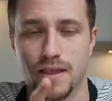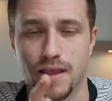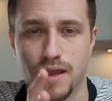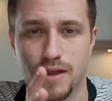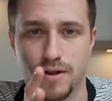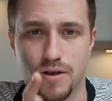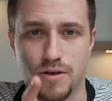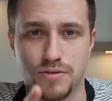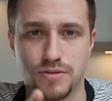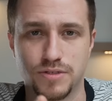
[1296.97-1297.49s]

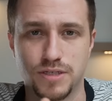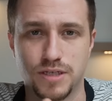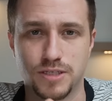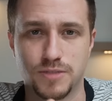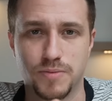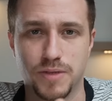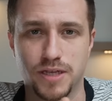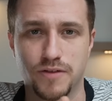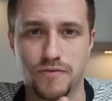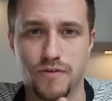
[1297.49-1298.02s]
And all those things
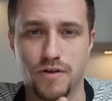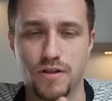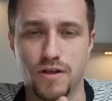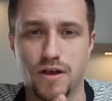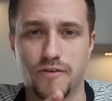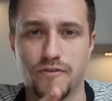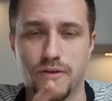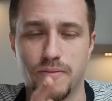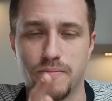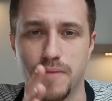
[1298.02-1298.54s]
begin to fall
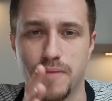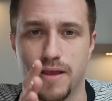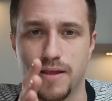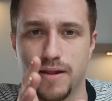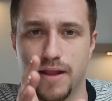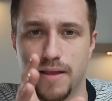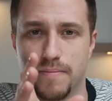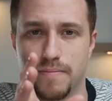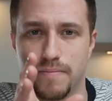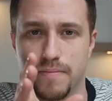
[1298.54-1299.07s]
off
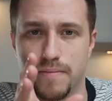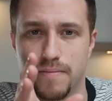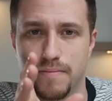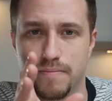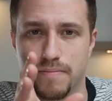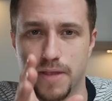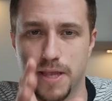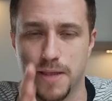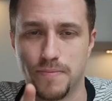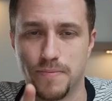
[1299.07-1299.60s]
and
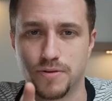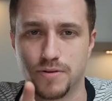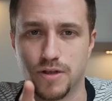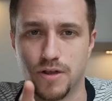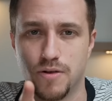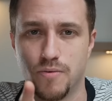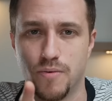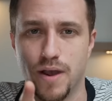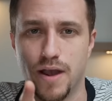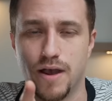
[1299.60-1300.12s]
people
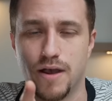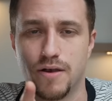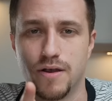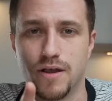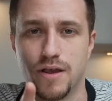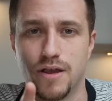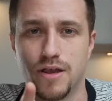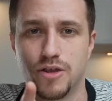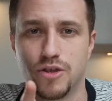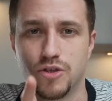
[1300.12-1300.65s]
go, wow,
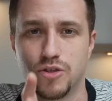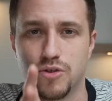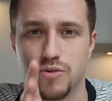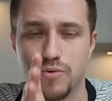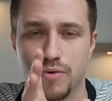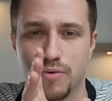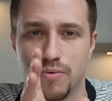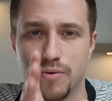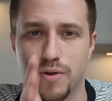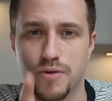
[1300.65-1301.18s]
you
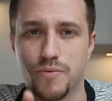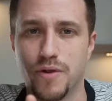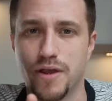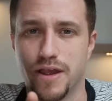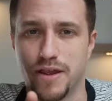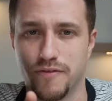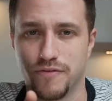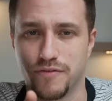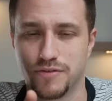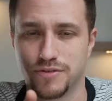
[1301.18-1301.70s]
were one
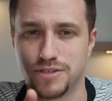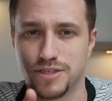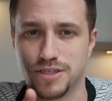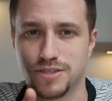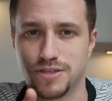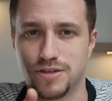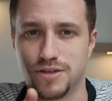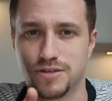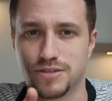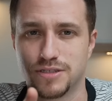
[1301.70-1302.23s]
way for
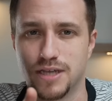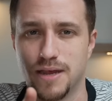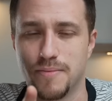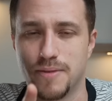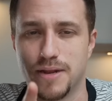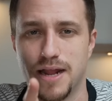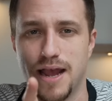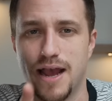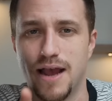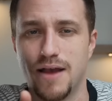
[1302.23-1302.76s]
such a long time.
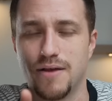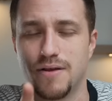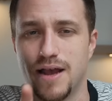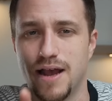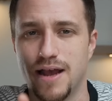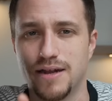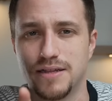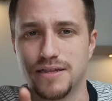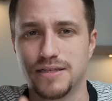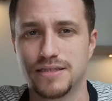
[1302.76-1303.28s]
And
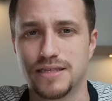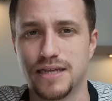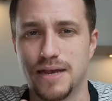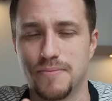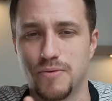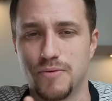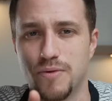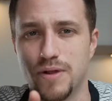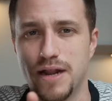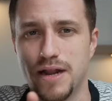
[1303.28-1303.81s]
how did this
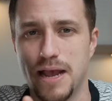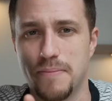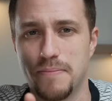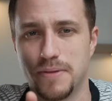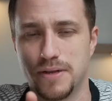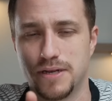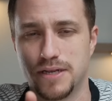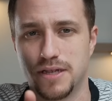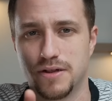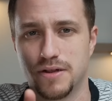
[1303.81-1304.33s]
happen? What
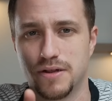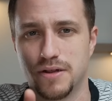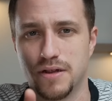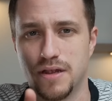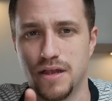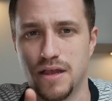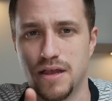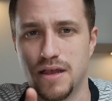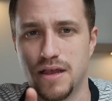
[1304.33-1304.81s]
happened here?